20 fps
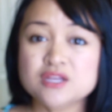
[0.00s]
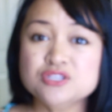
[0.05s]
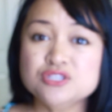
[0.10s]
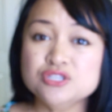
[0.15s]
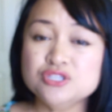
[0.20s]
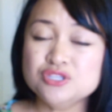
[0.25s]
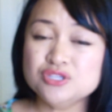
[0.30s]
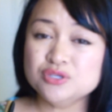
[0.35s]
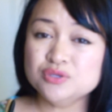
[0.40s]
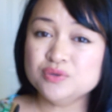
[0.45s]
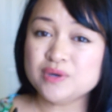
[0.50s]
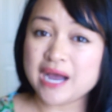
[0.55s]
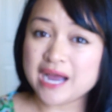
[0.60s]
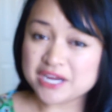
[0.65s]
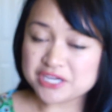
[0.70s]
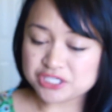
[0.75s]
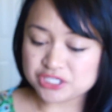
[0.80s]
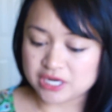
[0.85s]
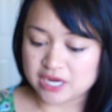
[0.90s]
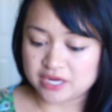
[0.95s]
to do
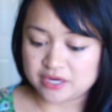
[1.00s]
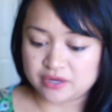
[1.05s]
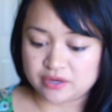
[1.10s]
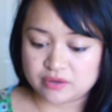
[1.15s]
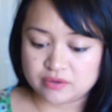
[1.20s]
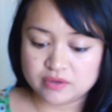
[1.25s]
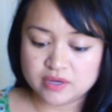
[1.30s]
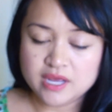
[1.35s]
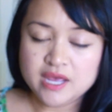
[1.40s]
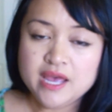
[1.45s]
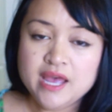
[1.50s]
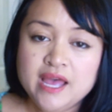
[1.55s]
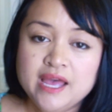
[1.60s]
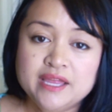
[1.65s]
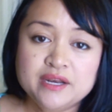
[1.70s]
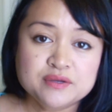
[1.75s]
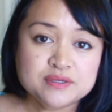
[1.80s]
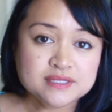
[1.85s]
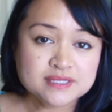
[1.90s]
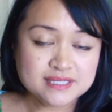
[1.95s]
eyeshadow.
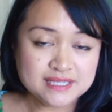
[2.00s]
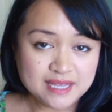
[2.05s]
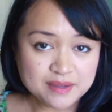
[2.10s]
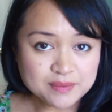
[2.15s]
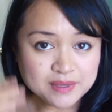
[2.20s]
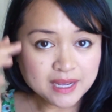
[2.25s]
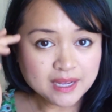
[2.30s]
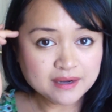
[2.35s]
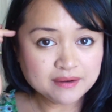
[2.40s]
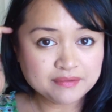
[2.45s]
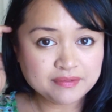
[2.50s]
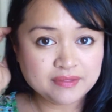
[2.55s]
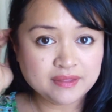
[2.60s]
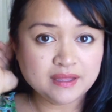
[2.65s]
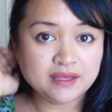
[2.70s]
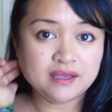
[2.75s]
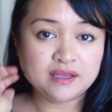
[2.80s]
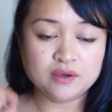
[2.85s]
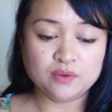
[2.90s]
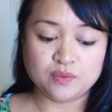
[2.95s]
And it was the same kind of
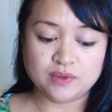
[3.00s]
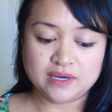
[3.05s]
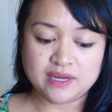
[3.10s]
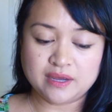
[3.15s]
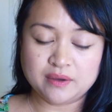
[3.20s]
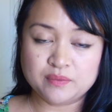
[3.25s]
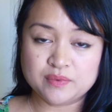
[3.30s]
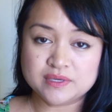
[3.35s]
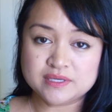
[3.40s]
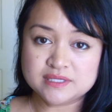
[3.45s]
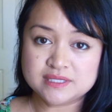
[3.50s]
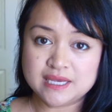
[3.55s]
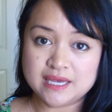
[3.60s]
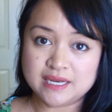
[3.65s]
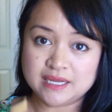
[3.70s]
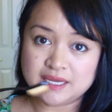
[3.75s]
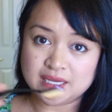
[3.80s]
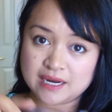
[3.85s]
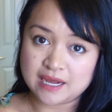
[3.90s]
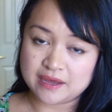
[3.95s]
thing when I was
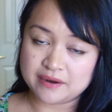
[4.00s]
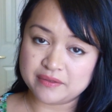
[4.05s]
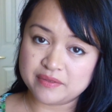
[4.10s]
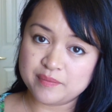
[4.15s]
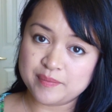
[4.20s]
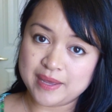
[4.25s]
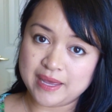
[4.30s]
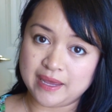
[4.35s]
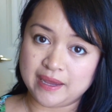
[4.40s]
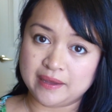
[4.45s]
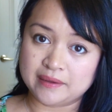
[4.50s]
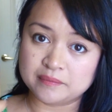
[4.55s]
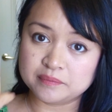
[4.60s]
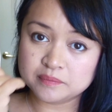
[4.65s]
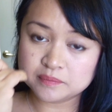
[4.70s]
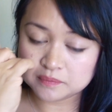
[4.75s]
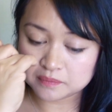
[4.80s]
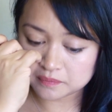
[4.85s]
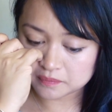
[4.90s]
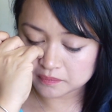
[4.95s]
getting it out of the
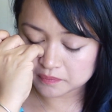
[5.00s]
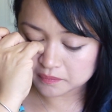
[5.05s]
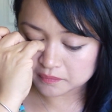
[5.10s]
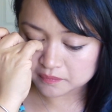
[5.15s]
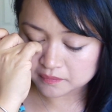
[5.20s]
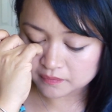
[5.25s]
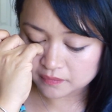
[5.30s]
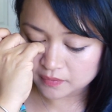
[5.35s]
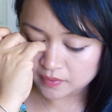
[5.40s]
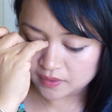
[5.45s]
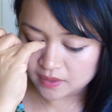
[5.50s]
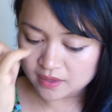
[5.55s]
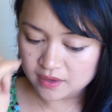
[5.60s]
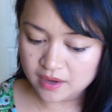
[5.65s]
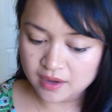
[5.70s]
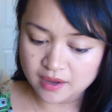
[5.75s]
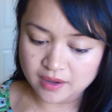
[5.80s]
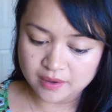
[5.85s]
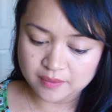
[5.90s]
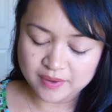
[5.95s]
pan.
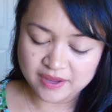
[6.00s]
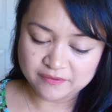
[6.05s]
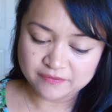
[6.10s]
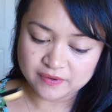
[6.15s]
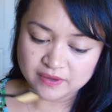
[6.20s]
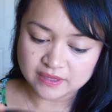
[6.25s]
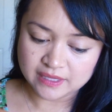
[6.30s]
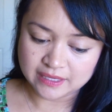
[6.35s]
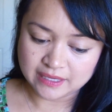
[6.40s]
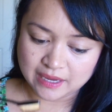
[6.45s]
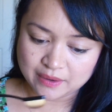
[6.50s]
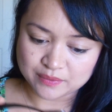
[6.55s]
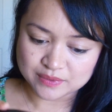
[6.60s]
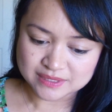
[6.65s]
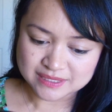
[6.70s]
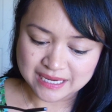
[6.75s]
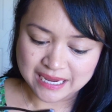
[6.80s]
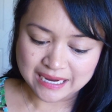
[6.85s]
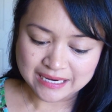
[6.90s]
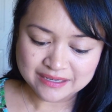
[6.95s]
I felt like I
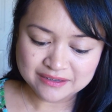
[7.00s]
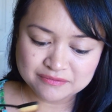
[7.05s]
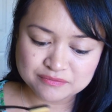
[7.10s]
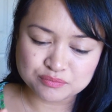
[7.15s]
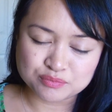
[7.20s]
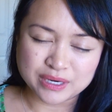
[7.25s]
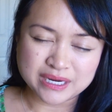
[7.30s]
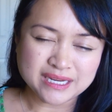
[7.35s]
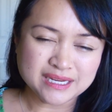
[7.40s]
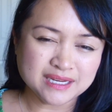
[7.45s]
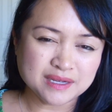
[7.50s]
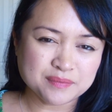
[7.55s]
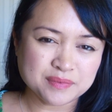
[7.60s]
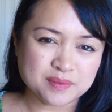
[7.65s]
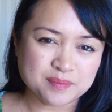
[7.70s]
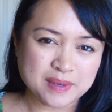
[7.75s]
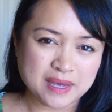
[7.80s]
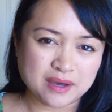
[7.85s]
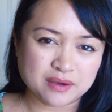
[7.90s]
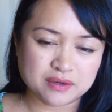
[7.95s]
was kind of breaking up the
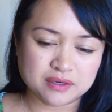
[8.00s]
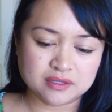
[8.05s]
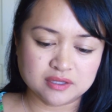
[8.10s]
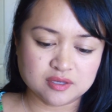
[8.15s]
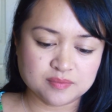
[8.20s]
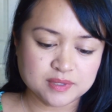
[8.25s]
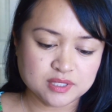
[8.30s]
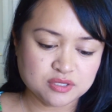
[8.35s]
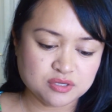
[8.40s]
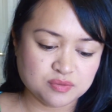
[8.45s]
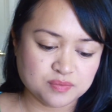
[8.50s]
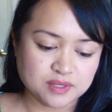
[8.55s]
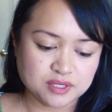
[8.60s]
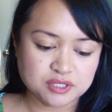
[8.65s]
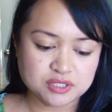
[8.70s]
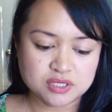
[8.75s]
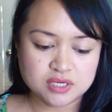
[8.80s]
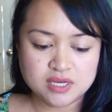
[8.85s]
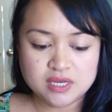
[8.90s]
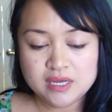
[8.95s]
powder a little bit too
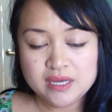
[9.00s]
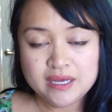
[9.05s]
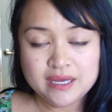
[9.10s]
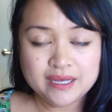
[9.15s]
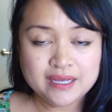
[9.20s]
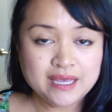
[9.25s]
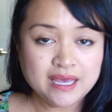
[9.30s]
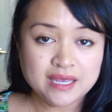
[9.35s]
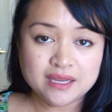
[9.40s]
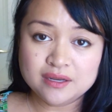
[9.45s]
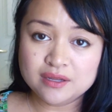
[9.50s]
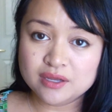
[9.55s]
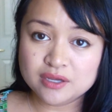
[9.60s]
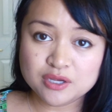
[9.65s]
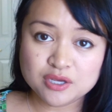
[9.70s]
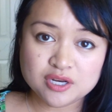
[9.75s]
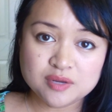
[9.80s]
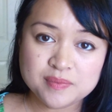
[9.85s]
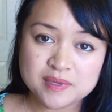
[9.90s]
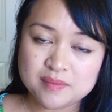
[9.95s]
much. Again, it
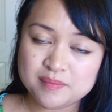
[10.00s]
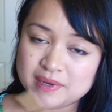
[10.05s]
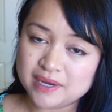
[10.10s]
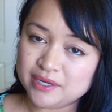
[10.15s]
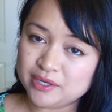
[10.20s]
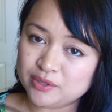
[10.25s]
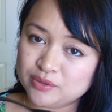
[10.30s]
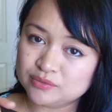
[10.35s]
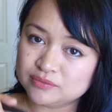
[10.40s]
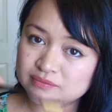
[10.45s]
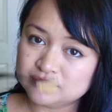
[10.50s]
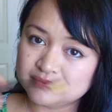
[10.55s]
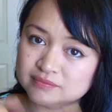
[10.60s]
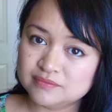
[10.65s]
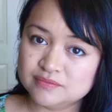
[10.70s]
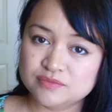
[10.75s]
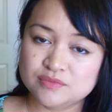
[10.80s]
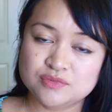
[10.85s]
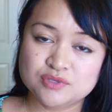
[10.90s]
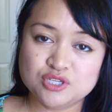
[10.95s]
could have been my
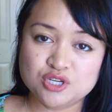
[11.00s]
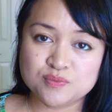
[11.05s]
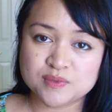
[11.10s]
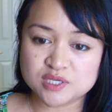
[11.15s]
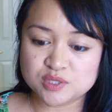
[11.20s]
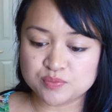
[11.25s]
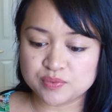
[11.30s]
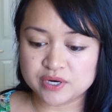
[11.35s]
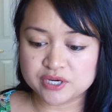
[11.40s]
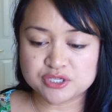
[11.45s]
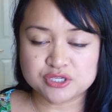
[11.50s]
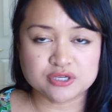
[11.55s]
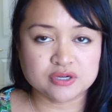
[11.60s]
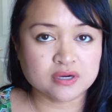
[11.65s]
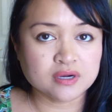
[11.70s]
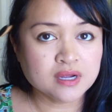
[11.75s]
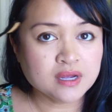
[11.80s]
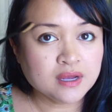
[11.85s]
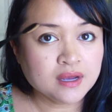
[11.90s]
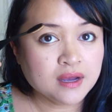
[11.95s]
own too much
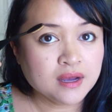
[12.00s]
pressure,